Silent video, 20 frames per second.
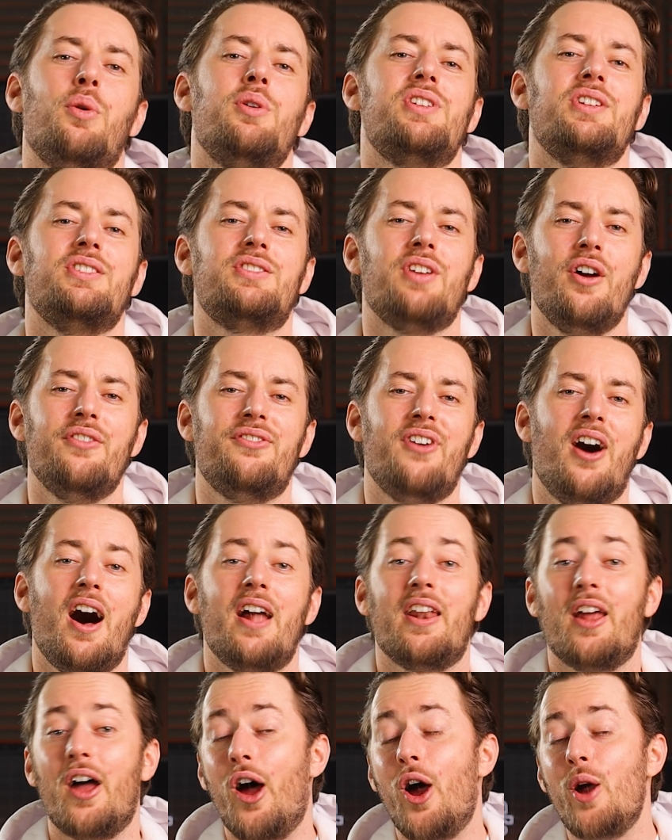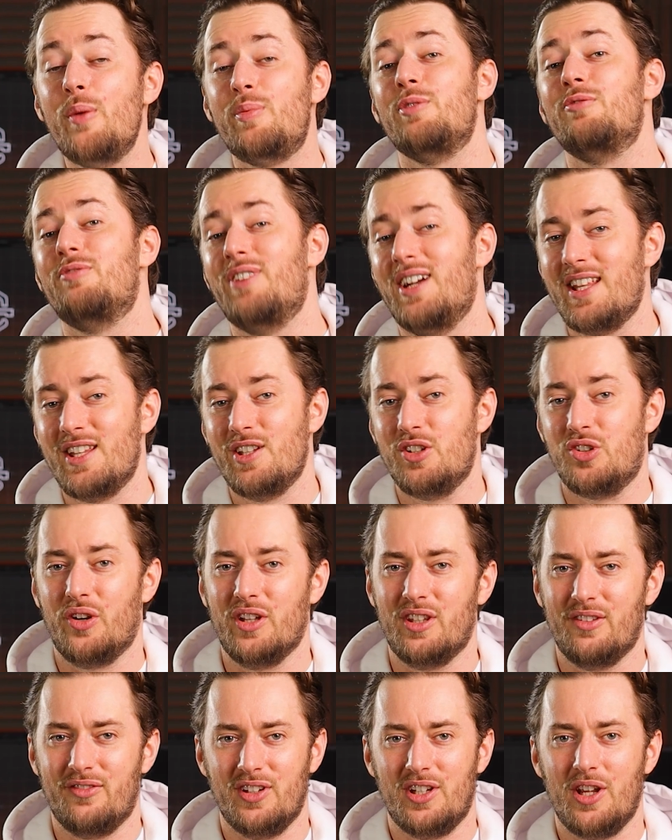for watching so far and I hope you really
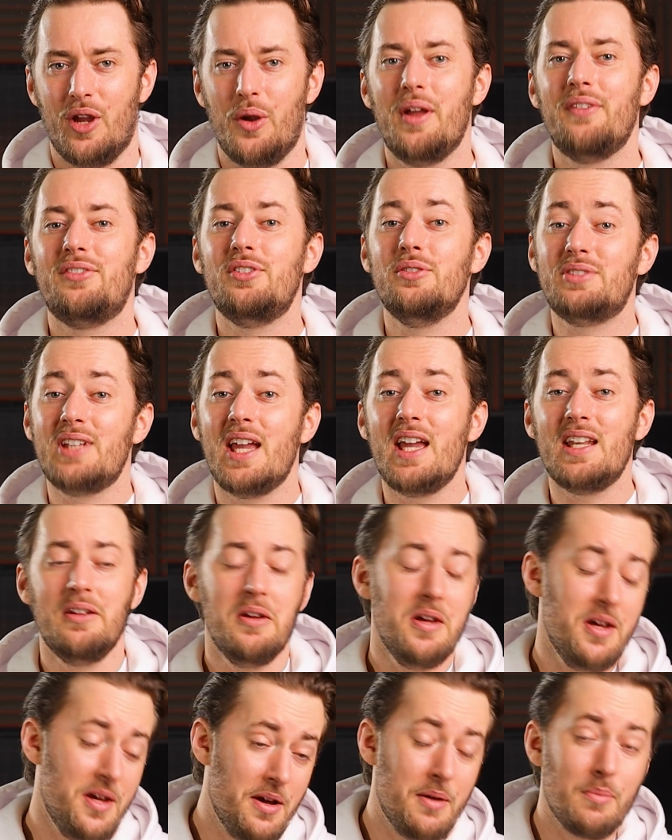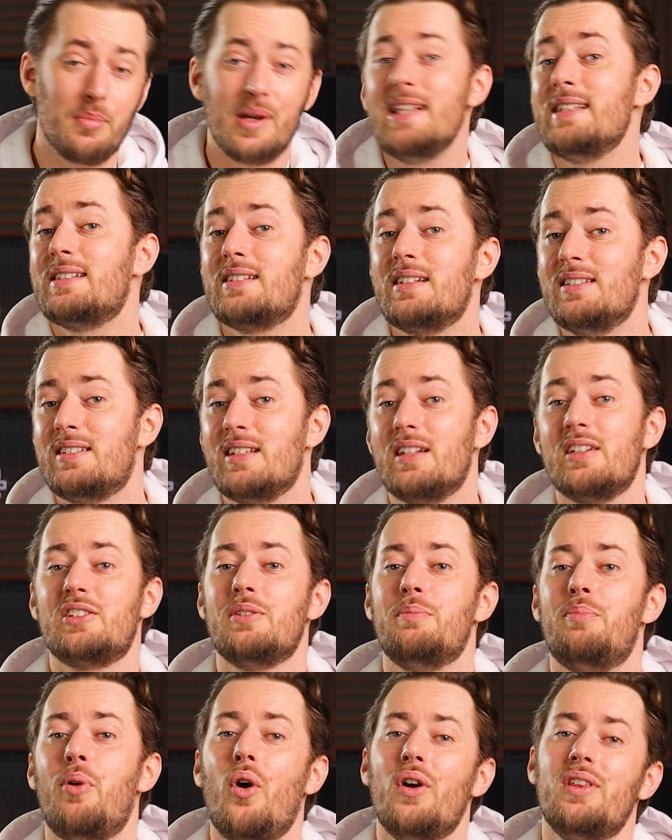enjoyed the video. If you did, please consider
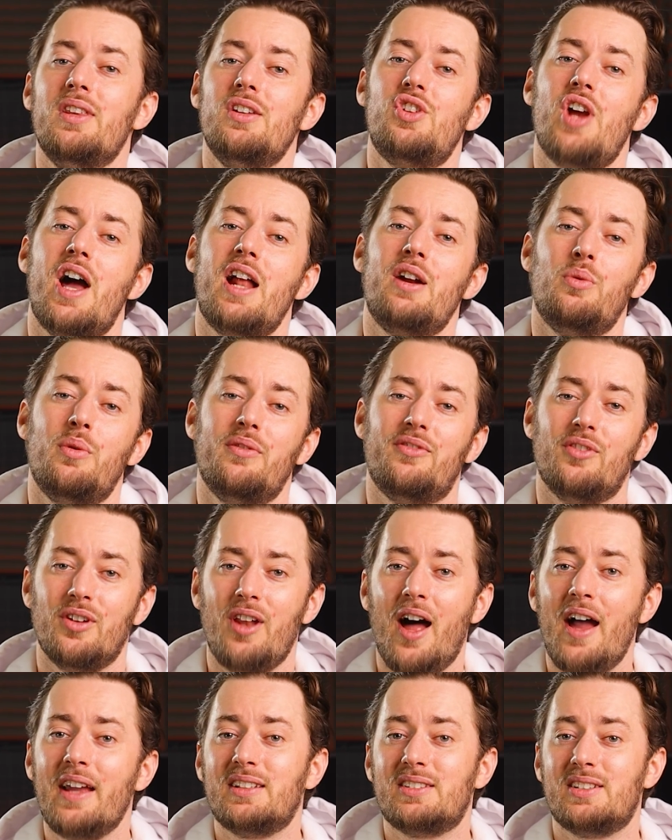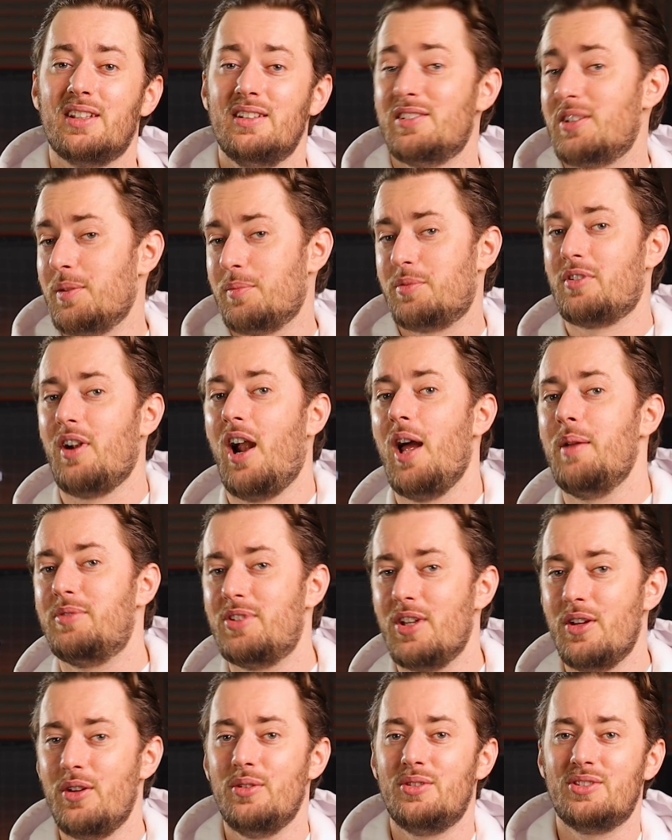supporting the channel with your likes and subscribe
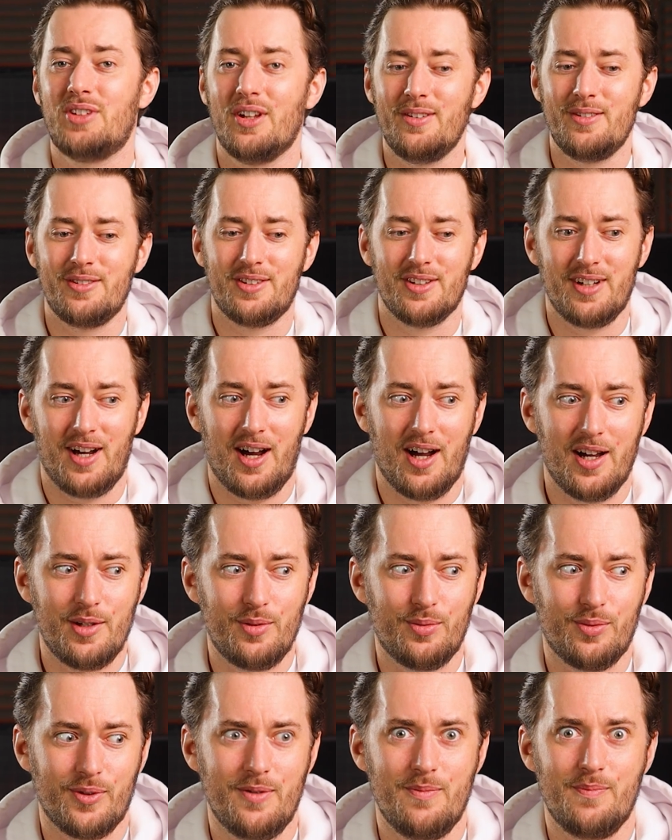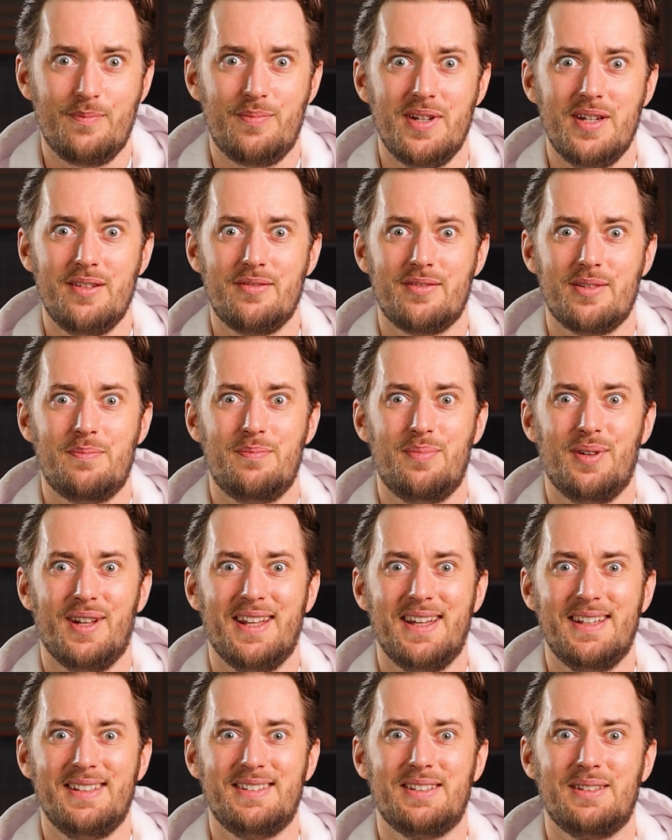too so that I won't be
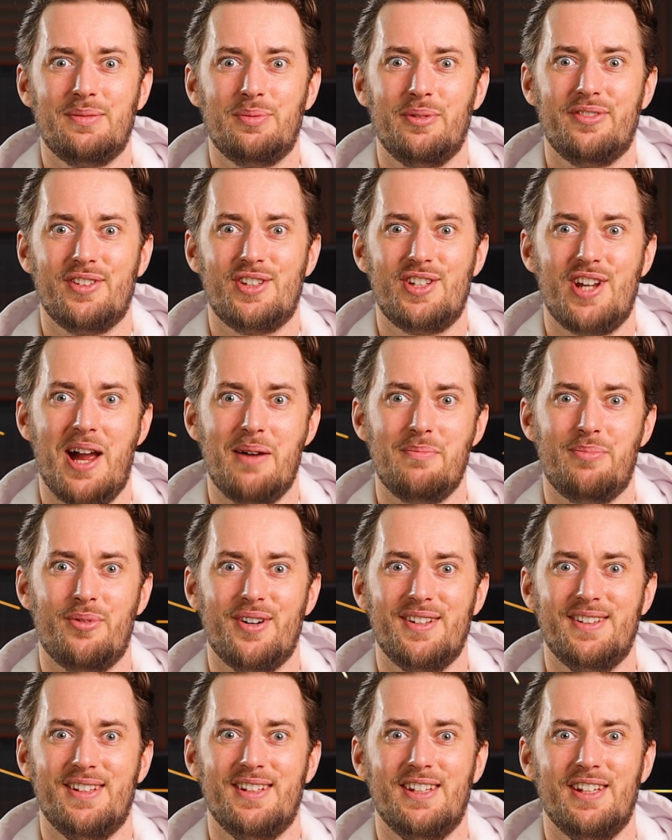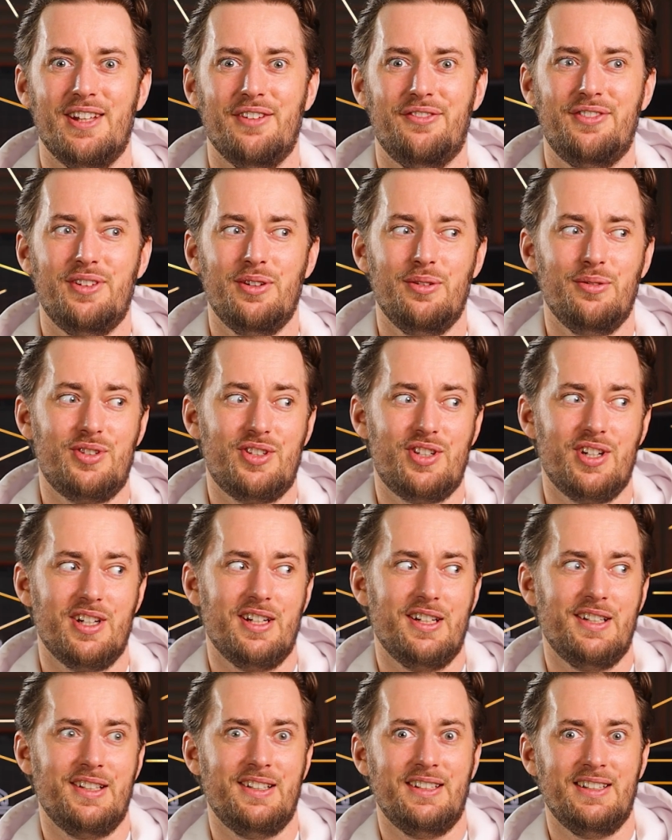replaced with a chatbot in the near
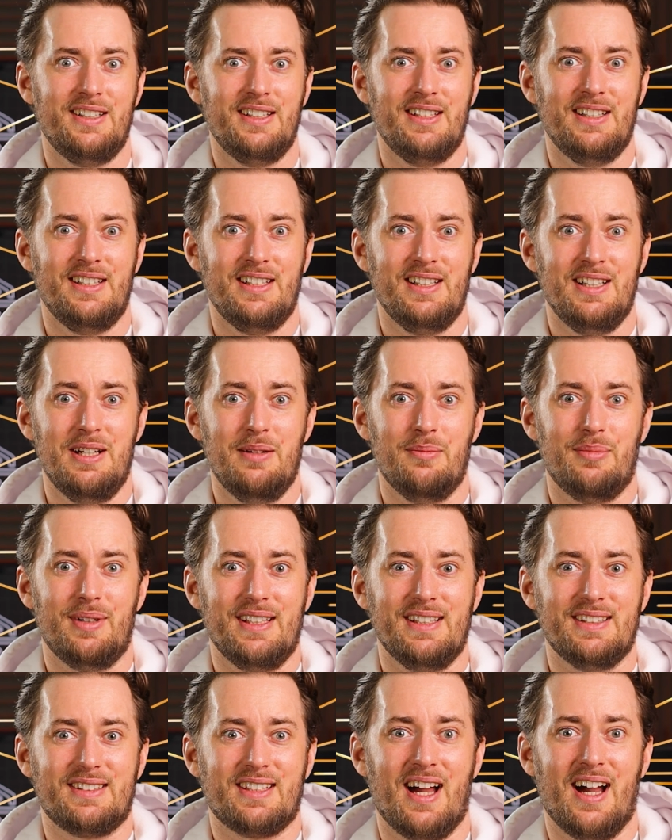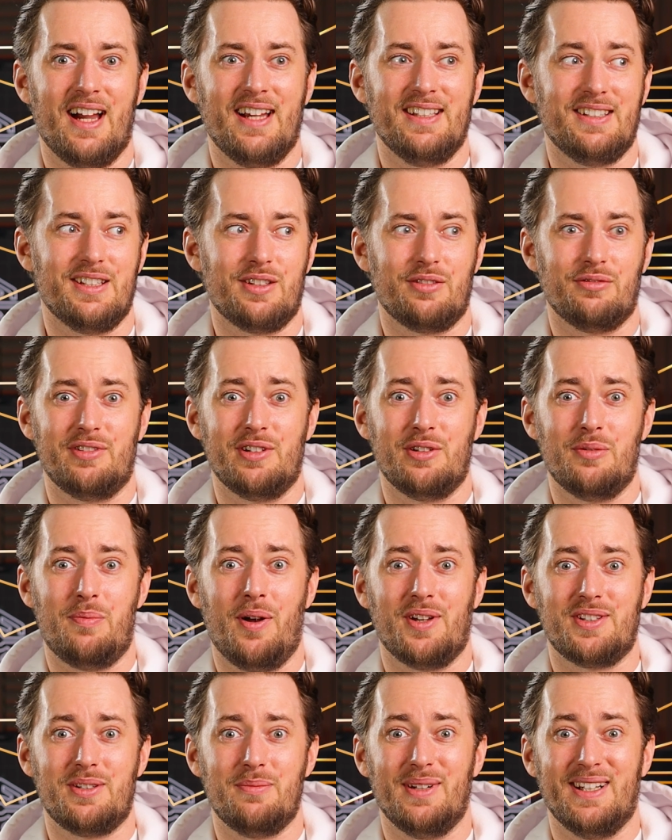future. Please guys, it's a real
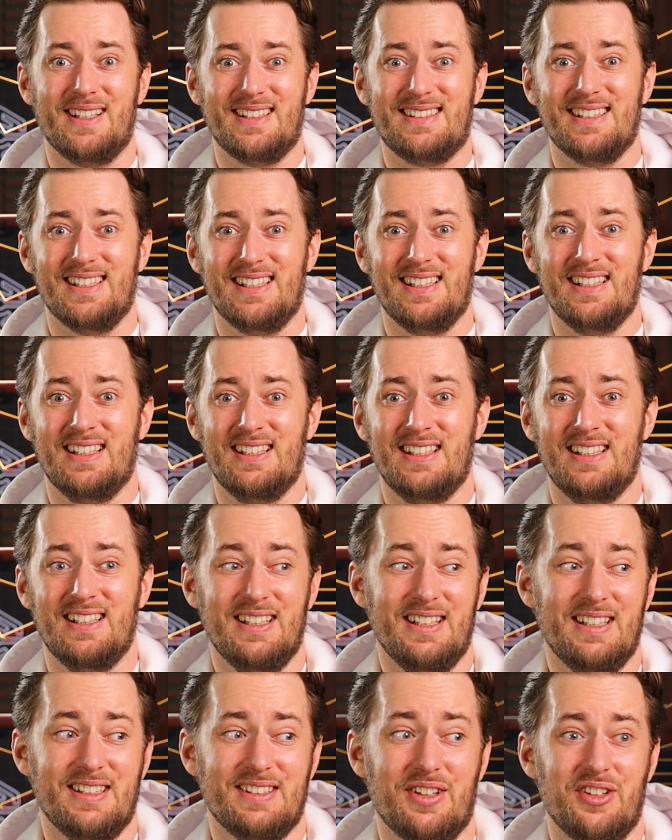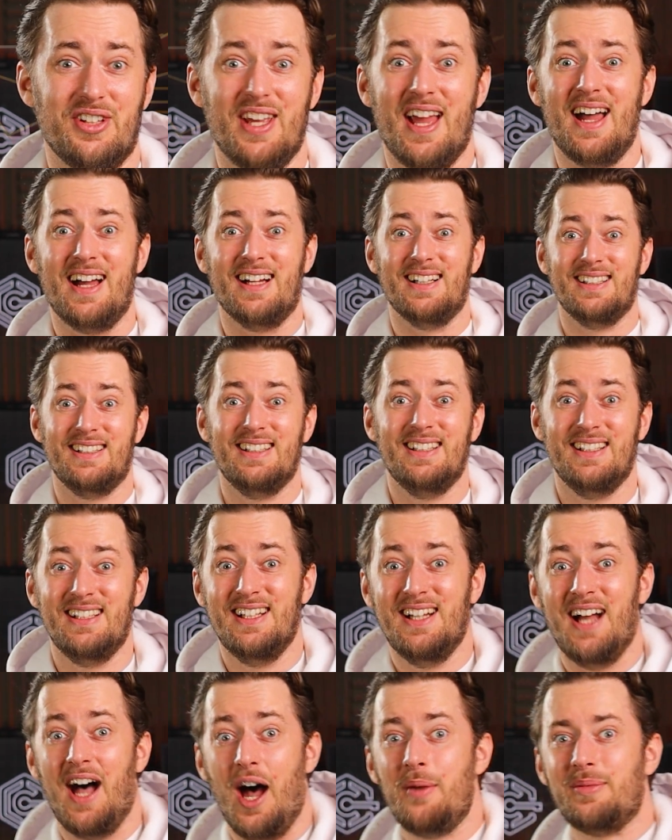possibility. So yeah,
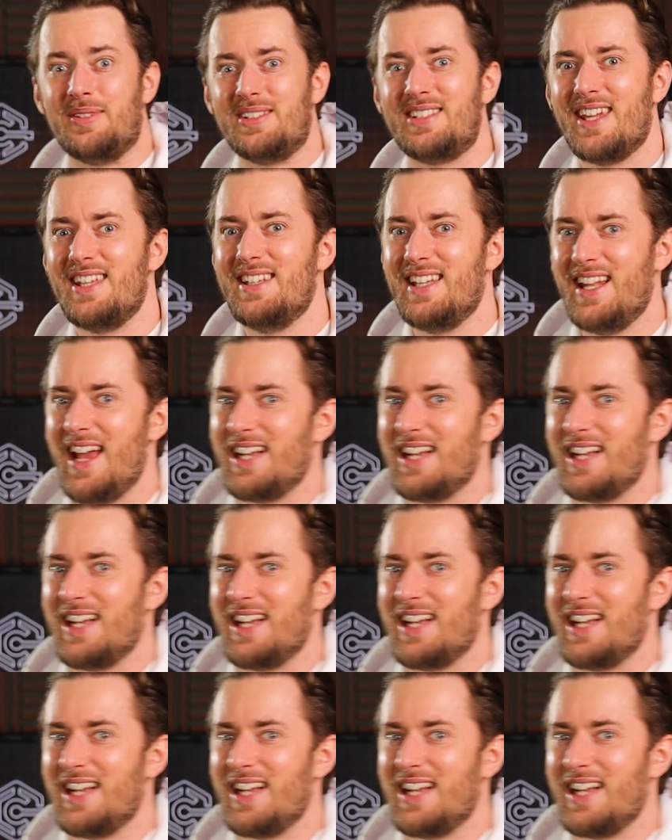Hope to see you in the